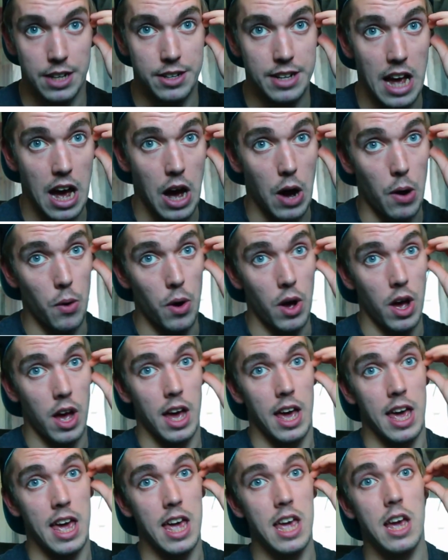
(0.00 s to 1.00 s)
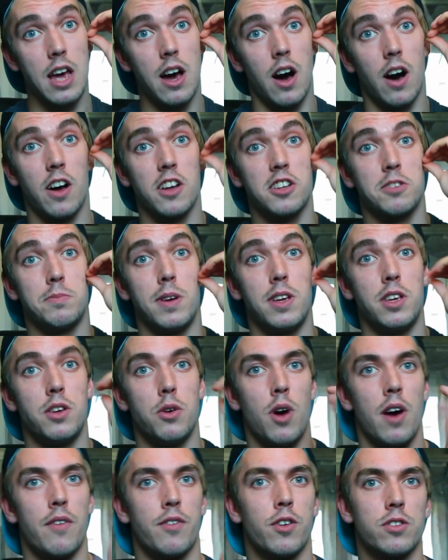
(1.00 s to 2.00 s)
Now, he asked me,
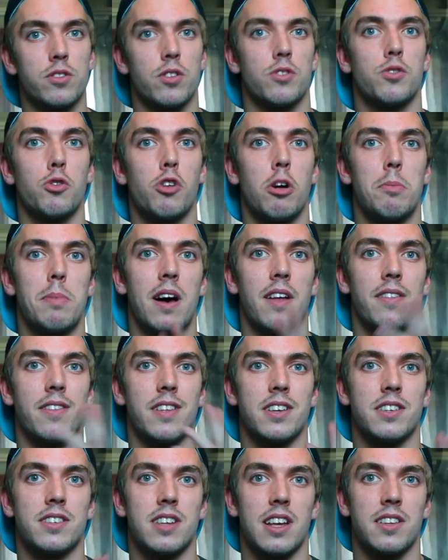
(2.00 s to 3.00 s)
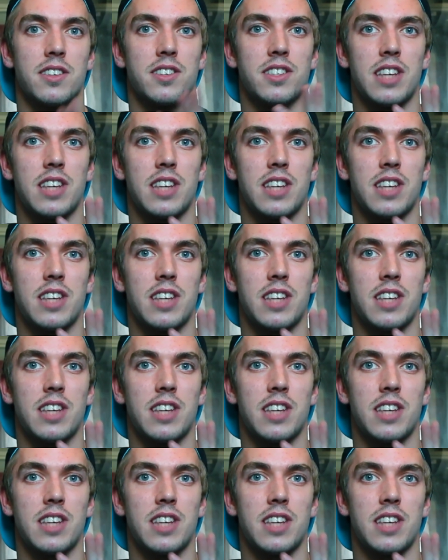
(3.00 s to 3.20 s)
you have got to talk about this and